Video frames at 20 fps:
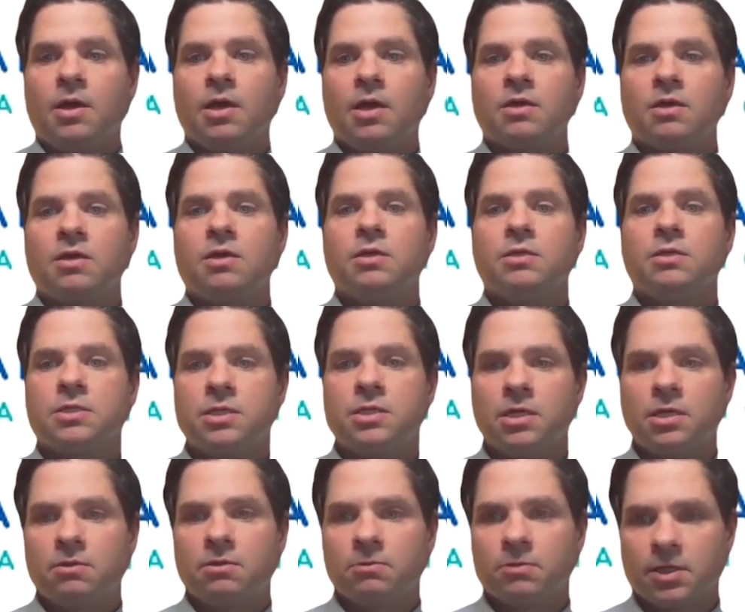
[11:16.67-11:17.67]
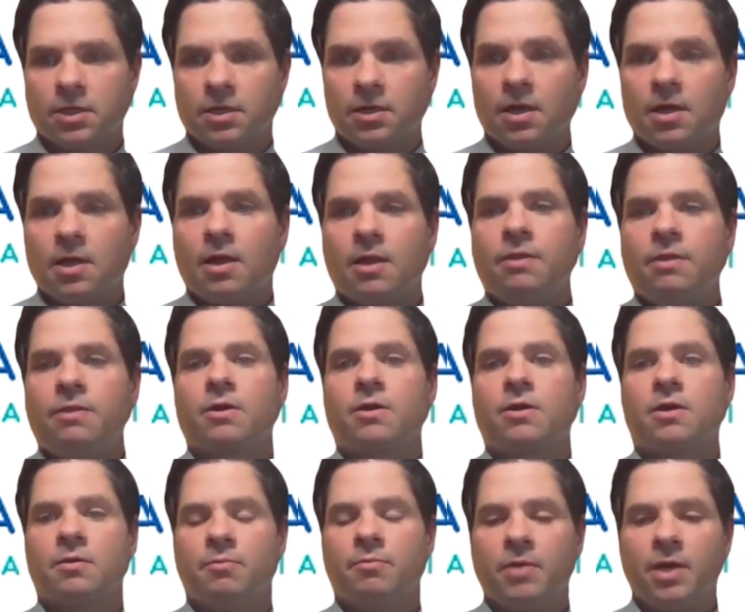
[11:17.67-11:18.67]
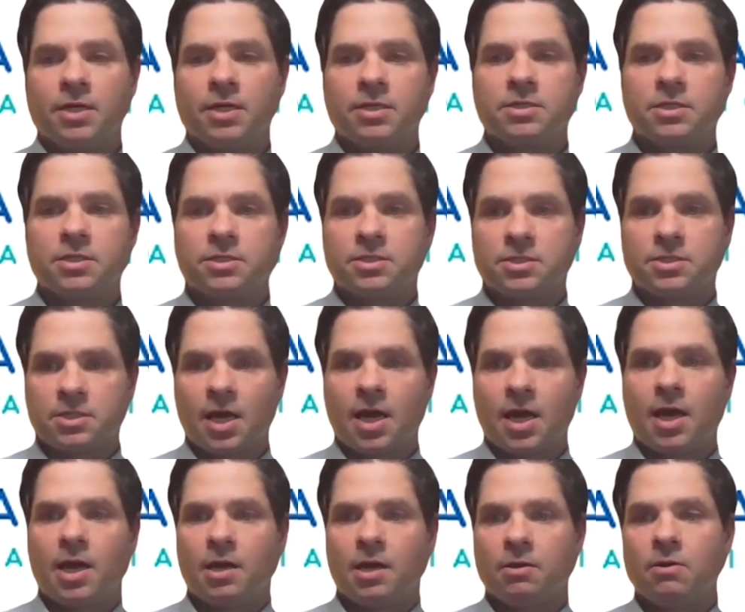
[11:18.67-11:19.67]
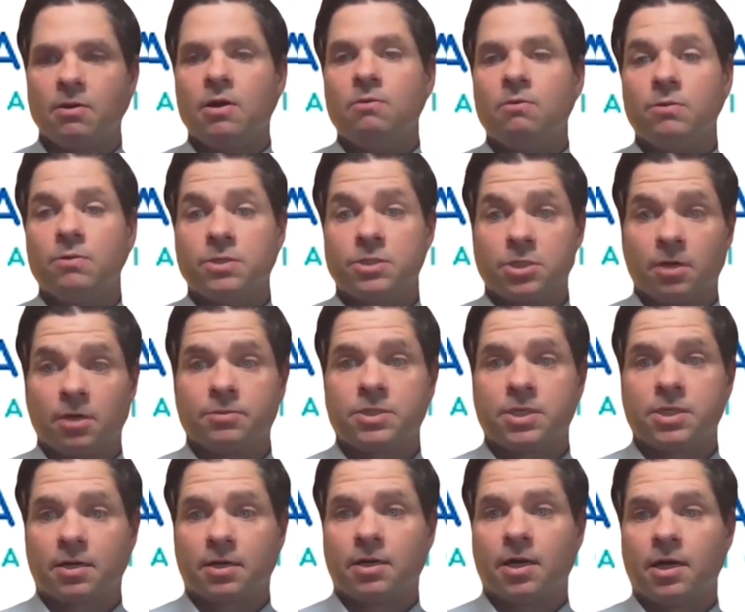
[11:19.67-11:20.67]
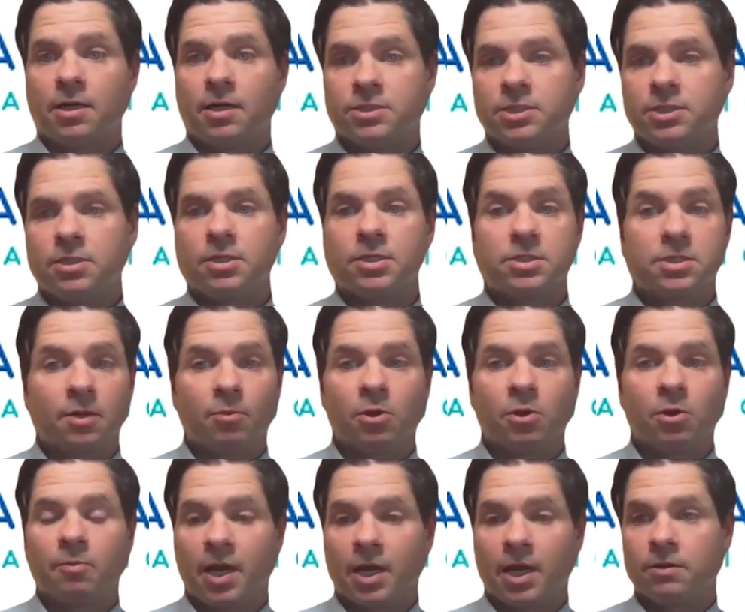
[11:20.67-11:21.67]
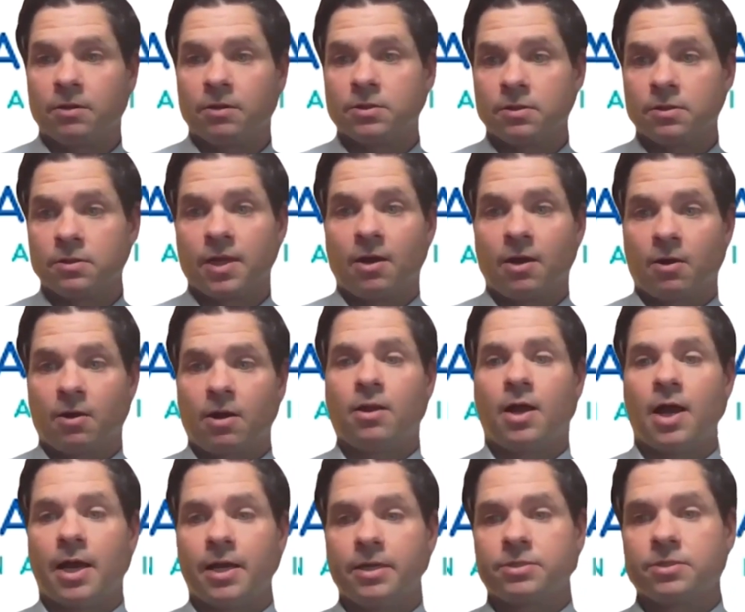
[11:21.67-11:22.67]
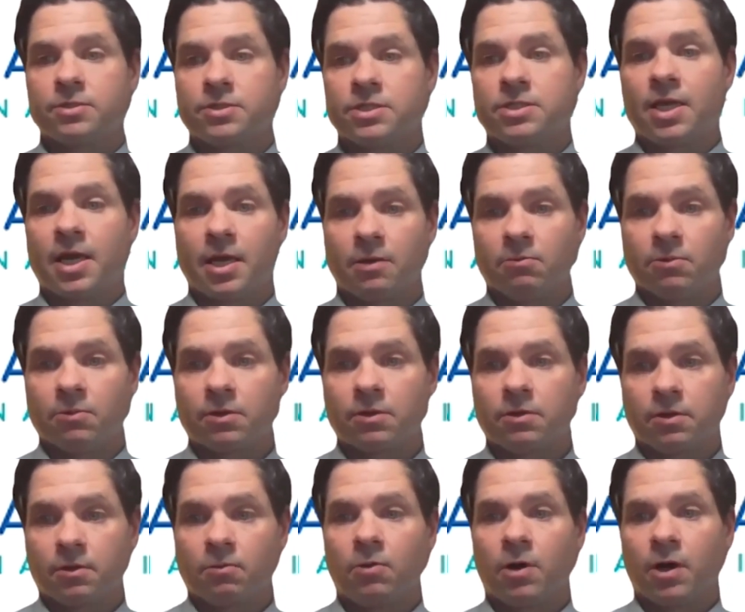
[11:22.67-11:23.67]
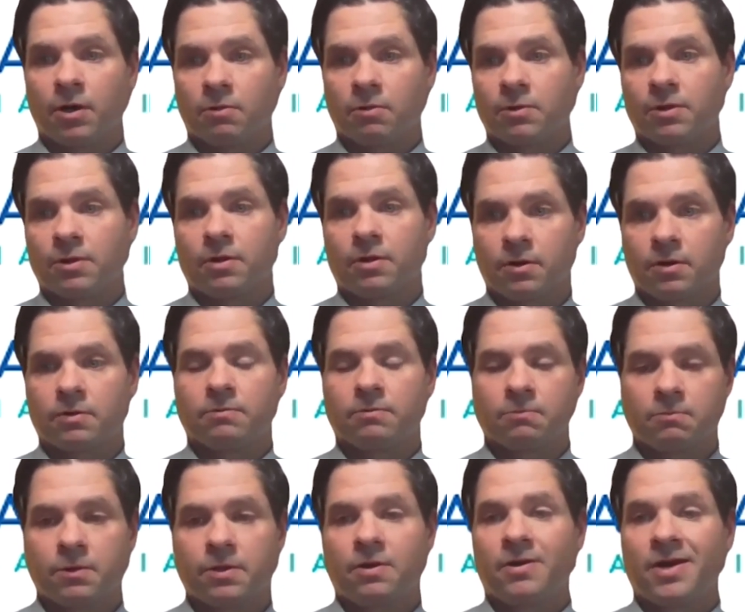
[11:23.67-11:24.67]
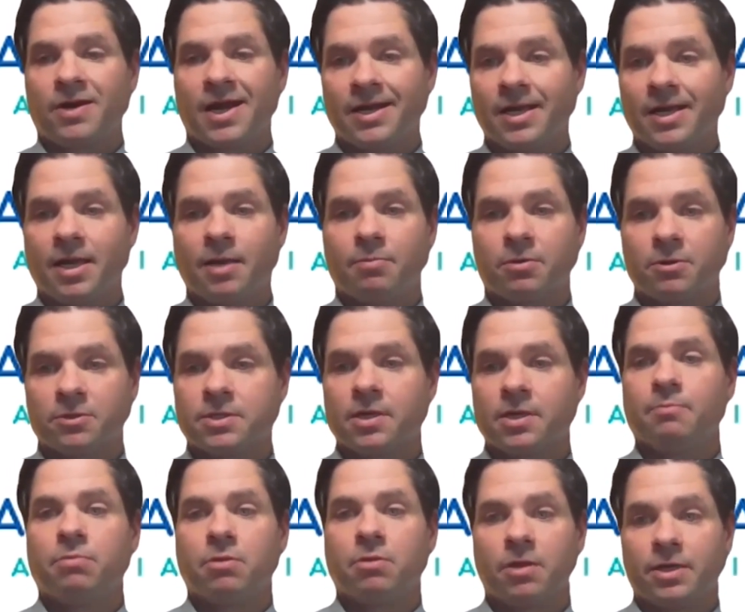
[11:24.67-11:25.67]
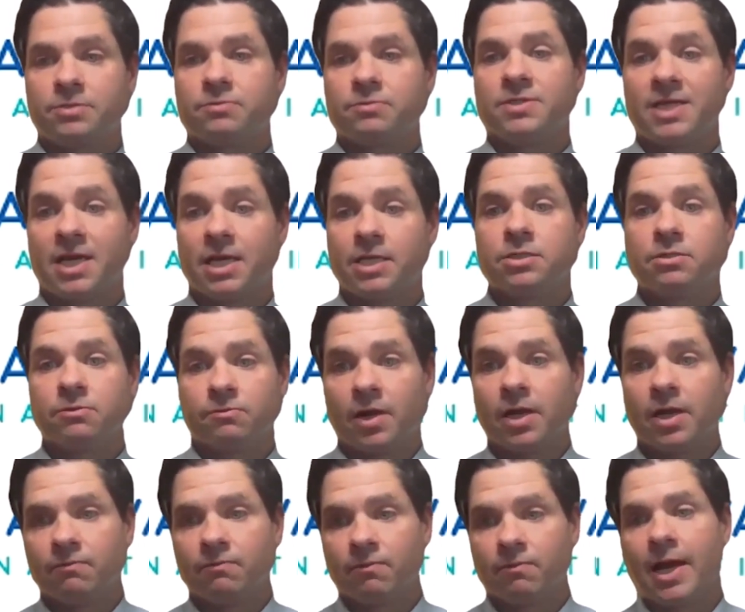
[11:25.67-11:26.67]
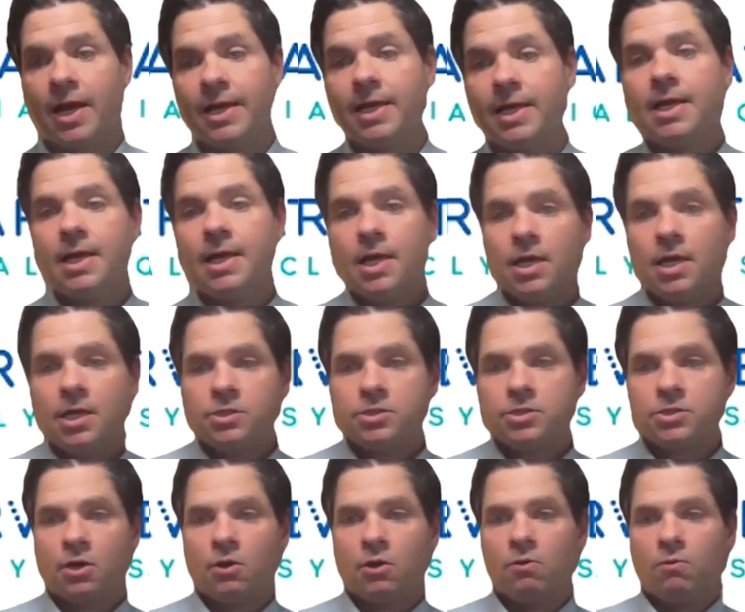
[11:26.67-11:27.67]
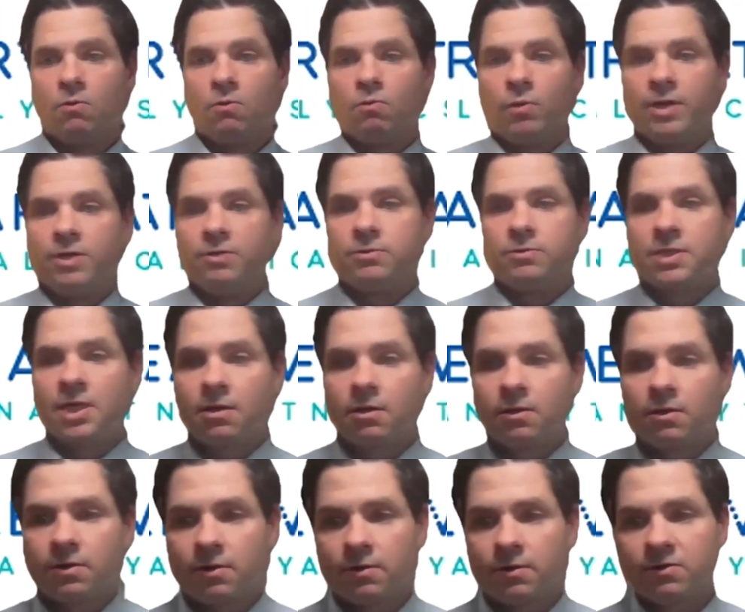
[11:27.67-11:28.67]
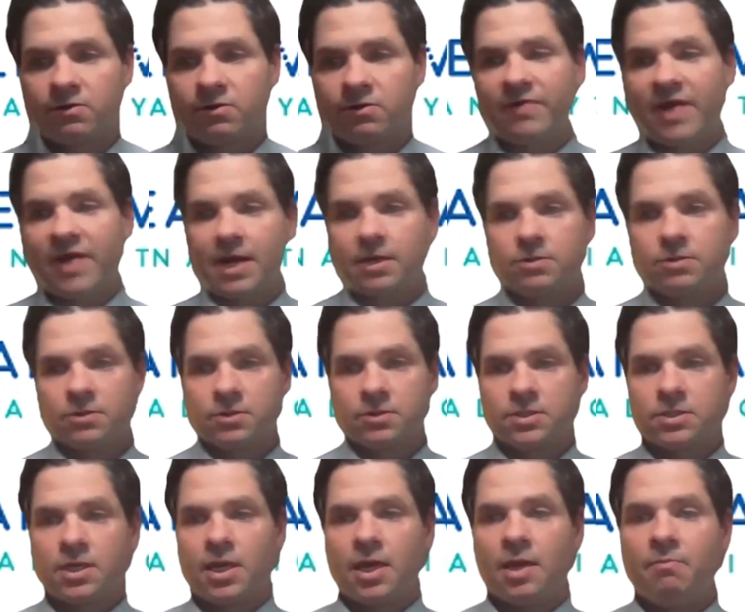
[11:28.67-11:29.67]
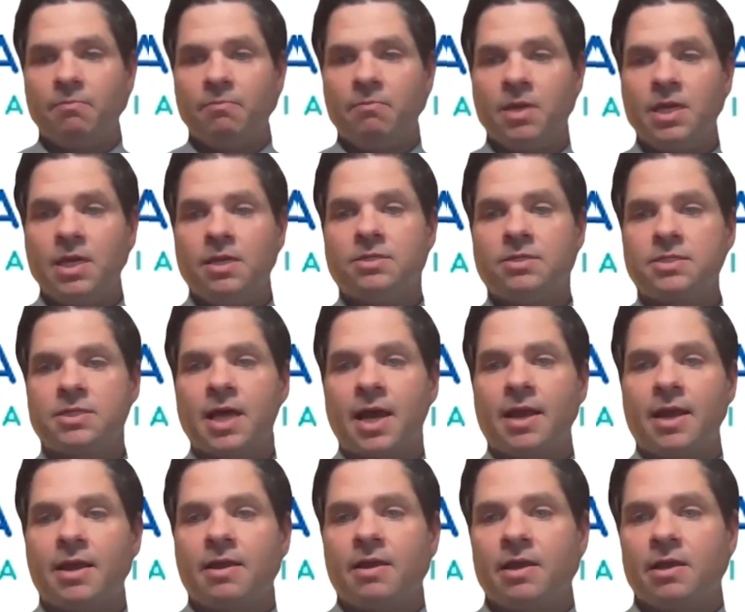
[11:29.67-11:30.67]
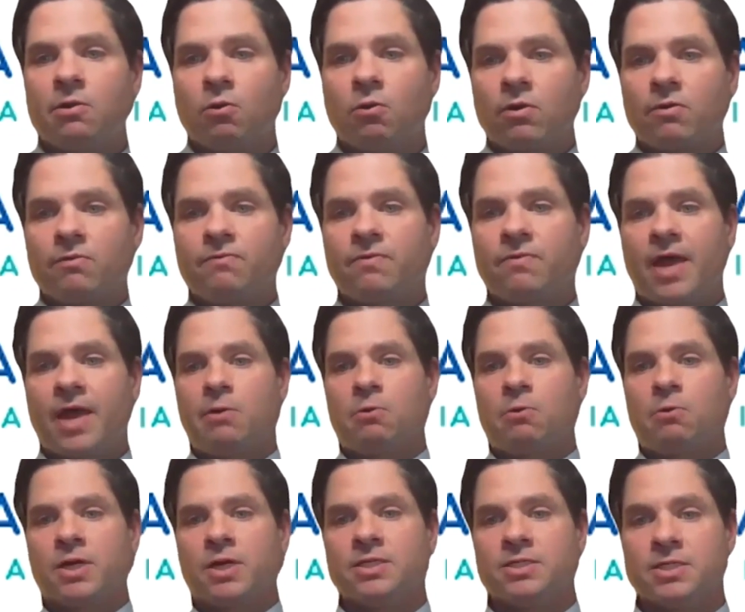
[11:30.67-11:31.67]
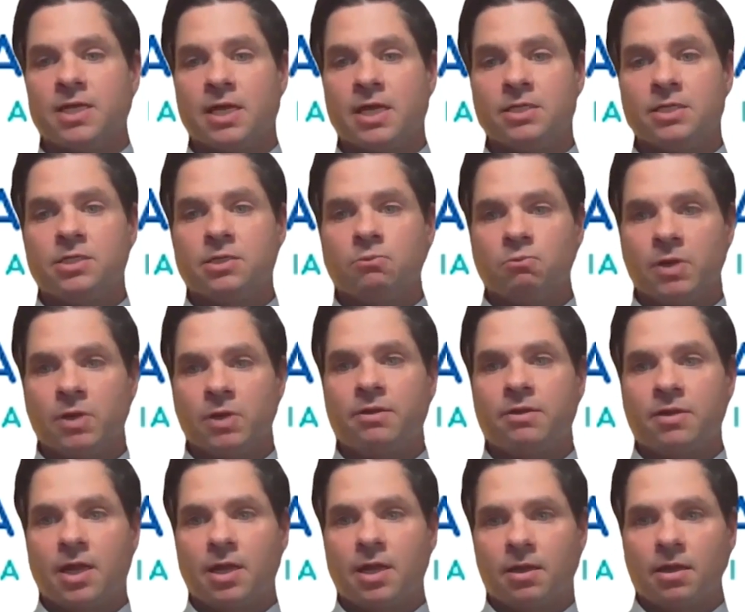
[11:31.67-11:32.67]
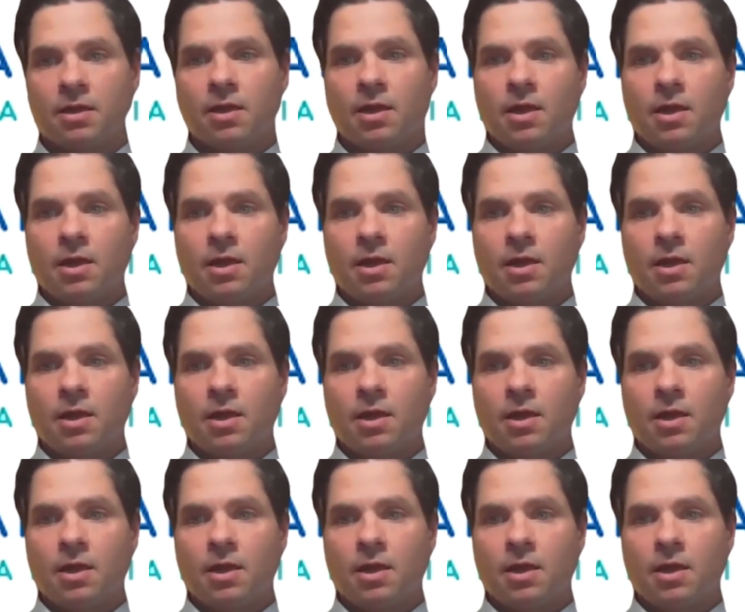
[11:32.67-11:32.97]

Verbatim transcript: And continually, they're committing to stay with Jumps technology in a similar manner that our clients are staying with Clearwater with our with our 98% plus retention rate, right? So when you take a look at those factors, it means that in order for that organization, we think